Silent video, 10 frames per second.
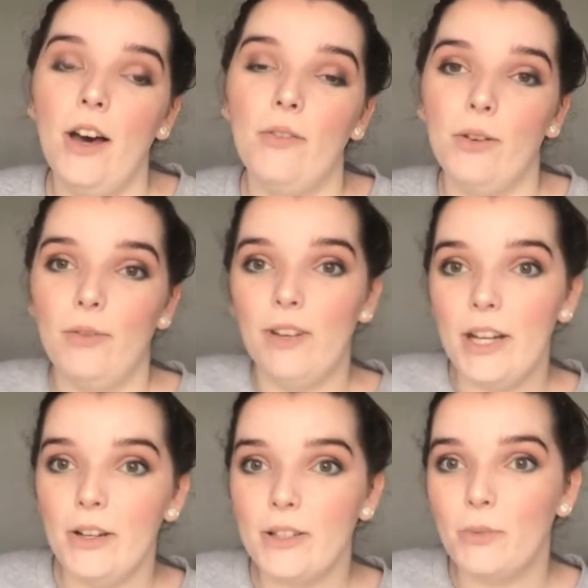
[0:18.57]
of all the
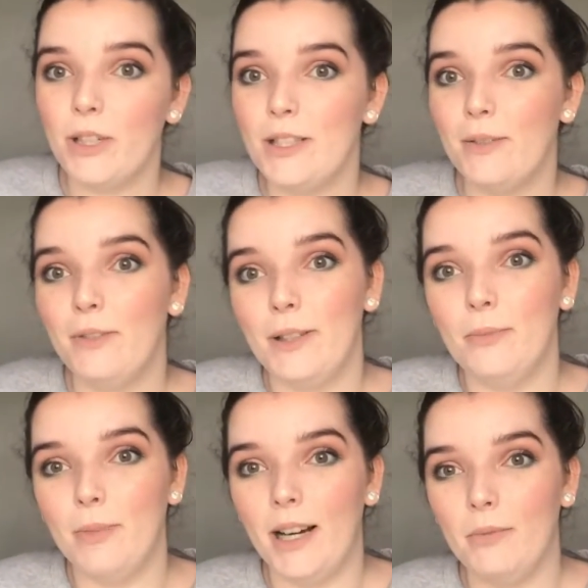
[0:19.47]
videos I wanted to
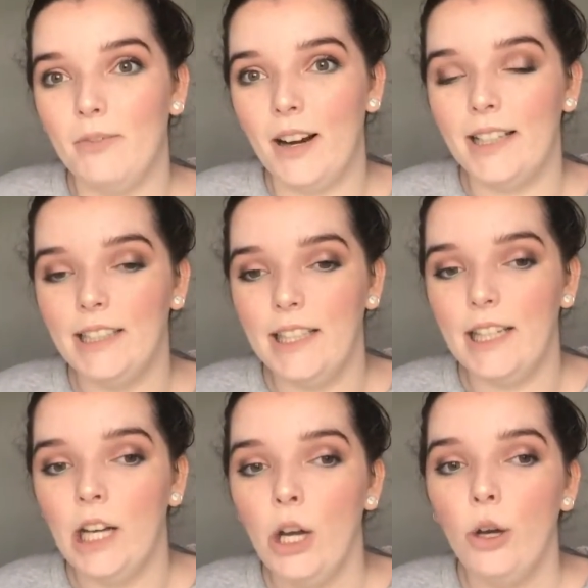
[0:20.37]
film, but I'm
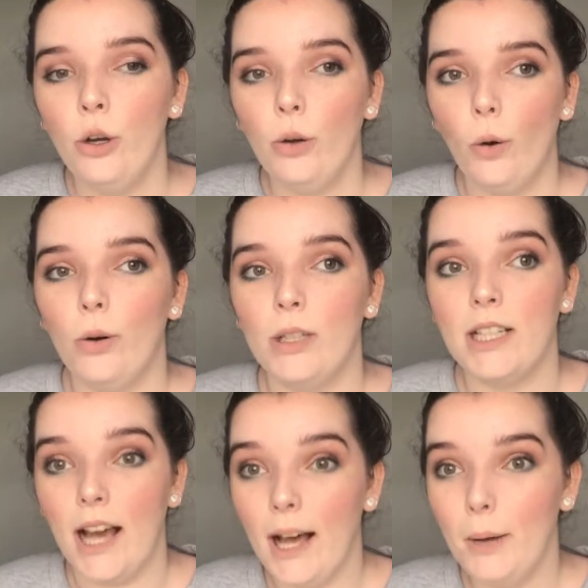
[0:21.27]
finally caught
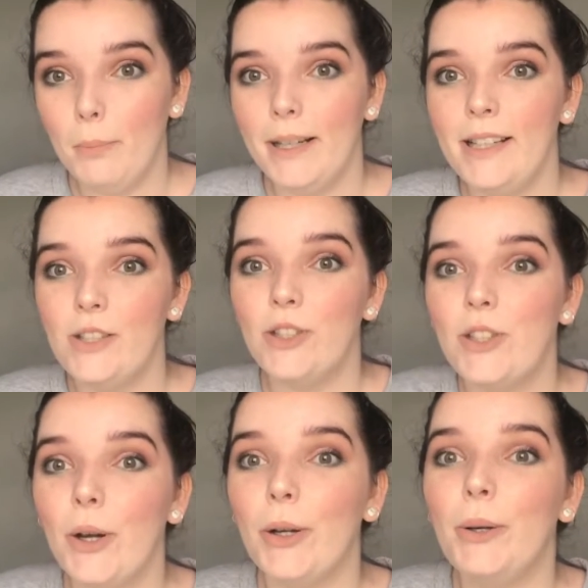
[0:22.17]
up.
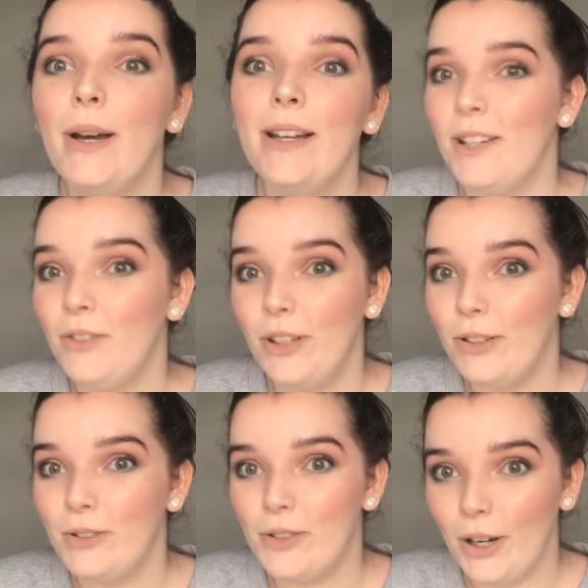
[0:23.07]
So if
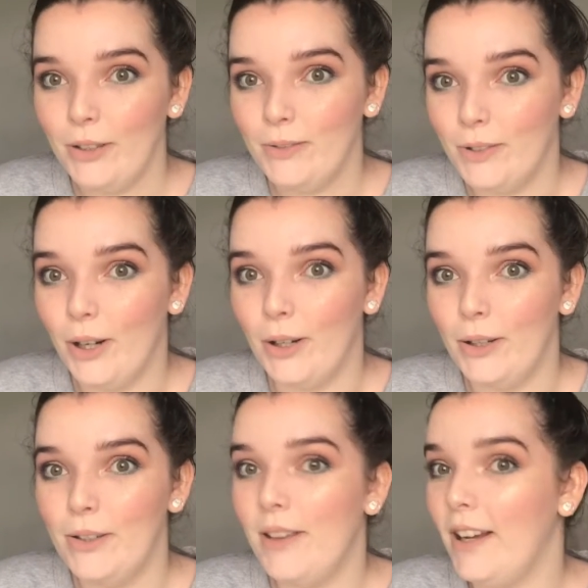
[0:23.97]
you don't
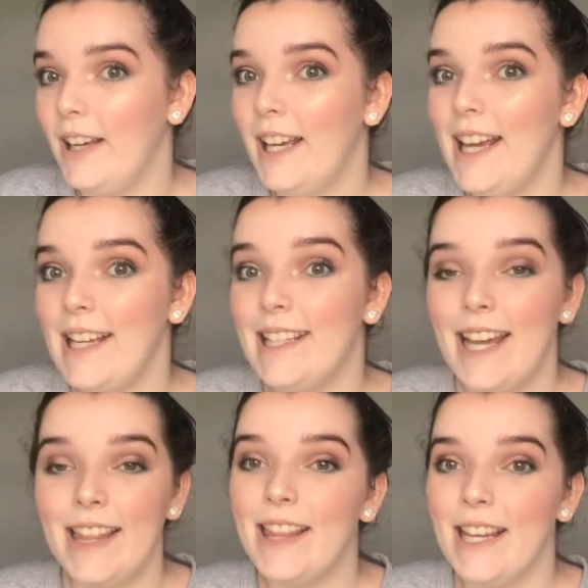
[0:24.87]
know, there is
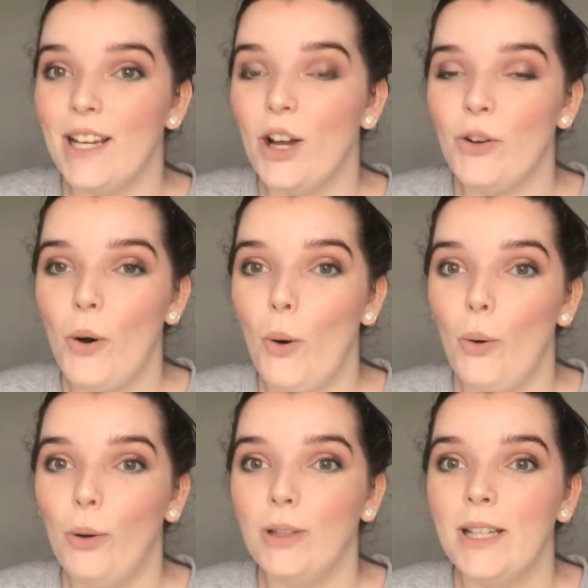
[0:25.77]
a thing
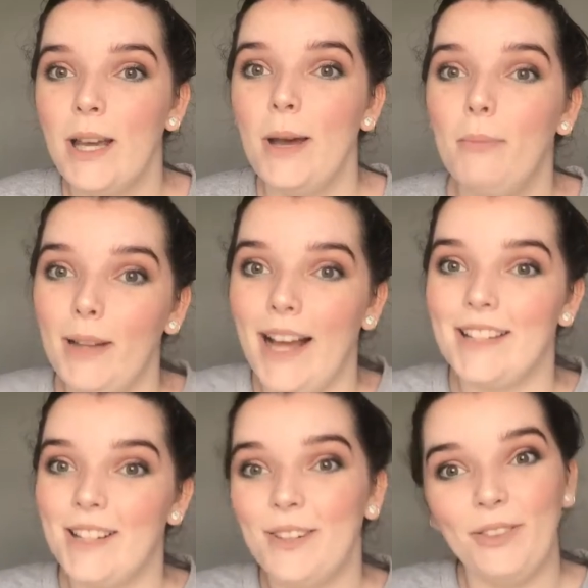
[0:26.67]
called
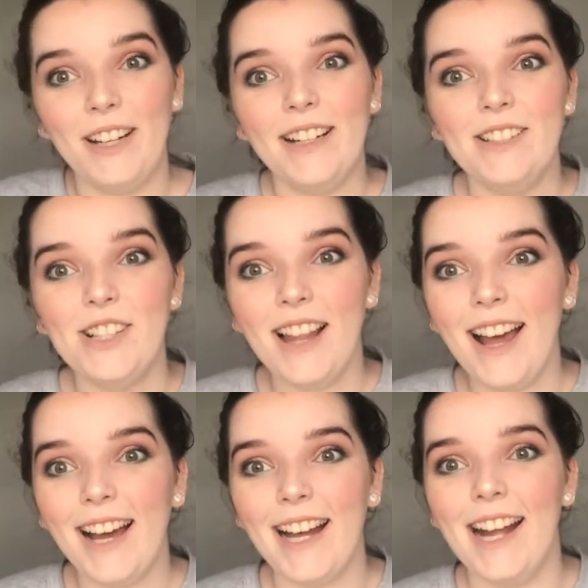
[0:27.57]
Plastic Free
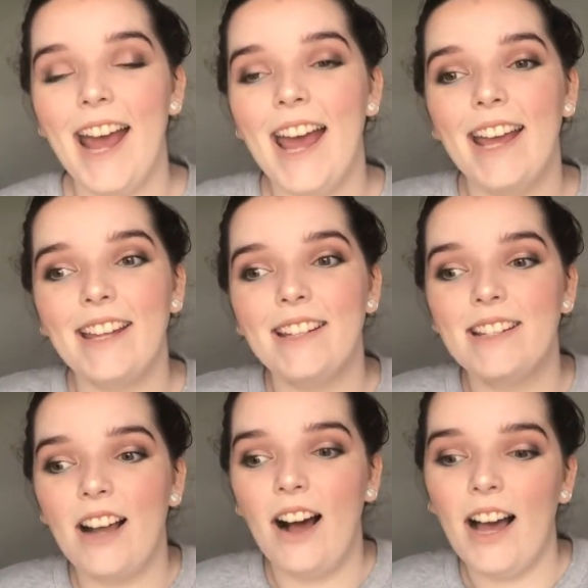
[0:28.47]
July,
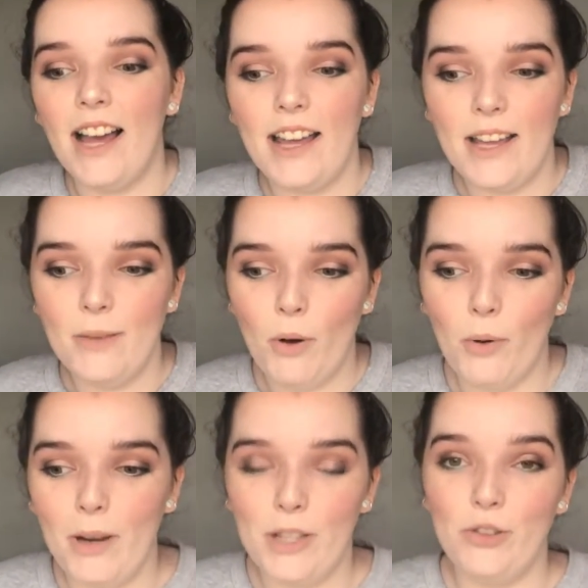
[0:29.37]
and I am
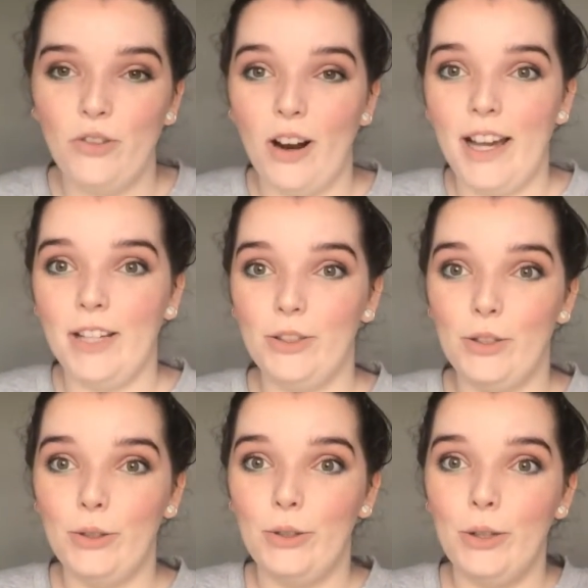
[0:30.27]
always trying
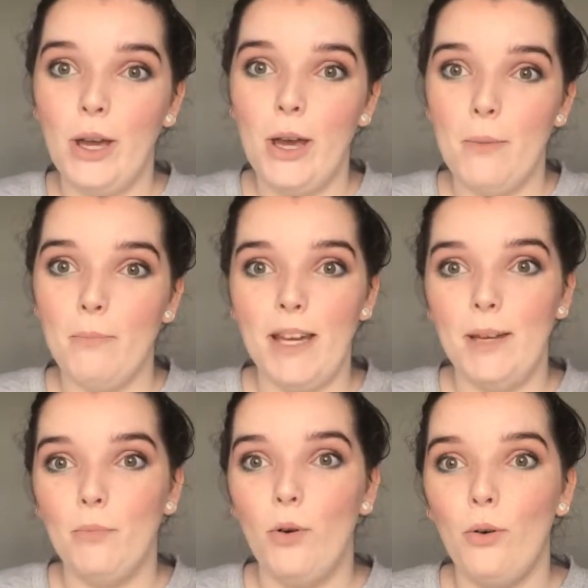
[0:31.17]
to be
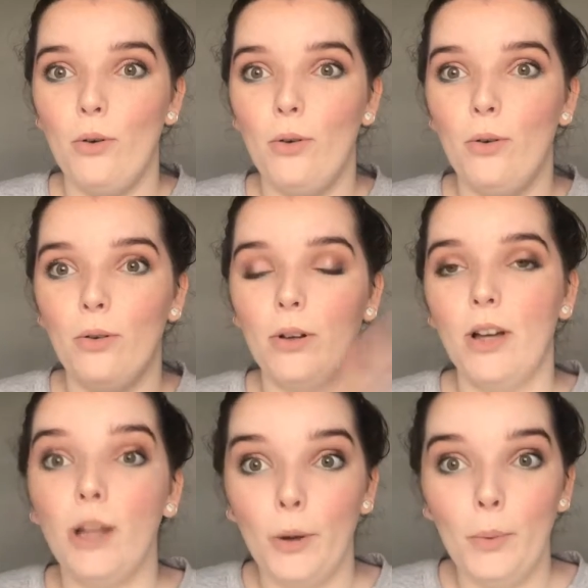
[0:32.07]
more
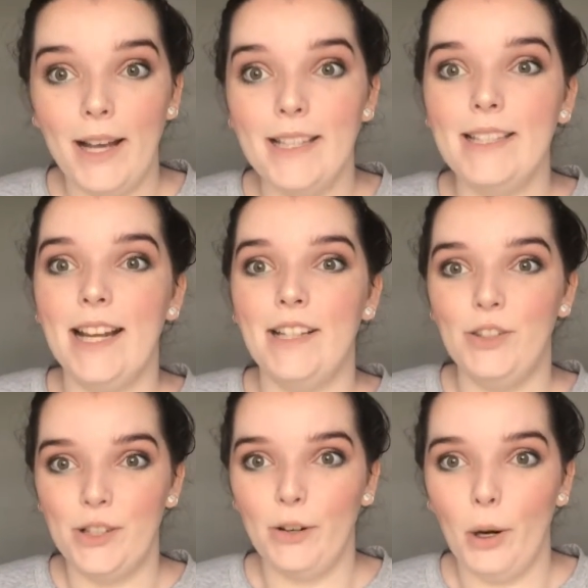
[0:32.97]
low waste and
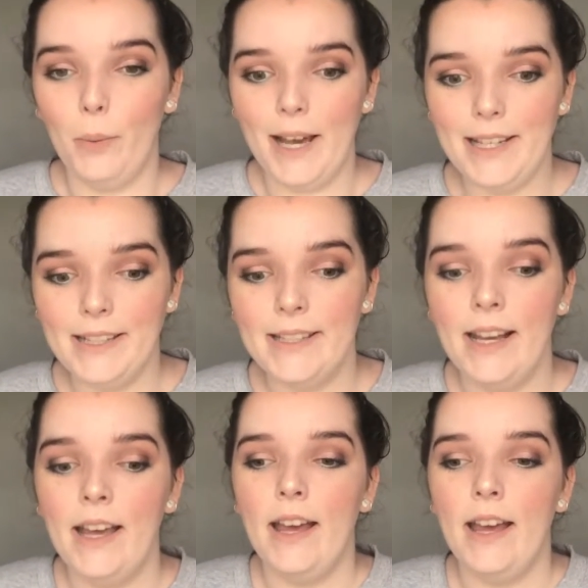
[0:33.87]
zero waste.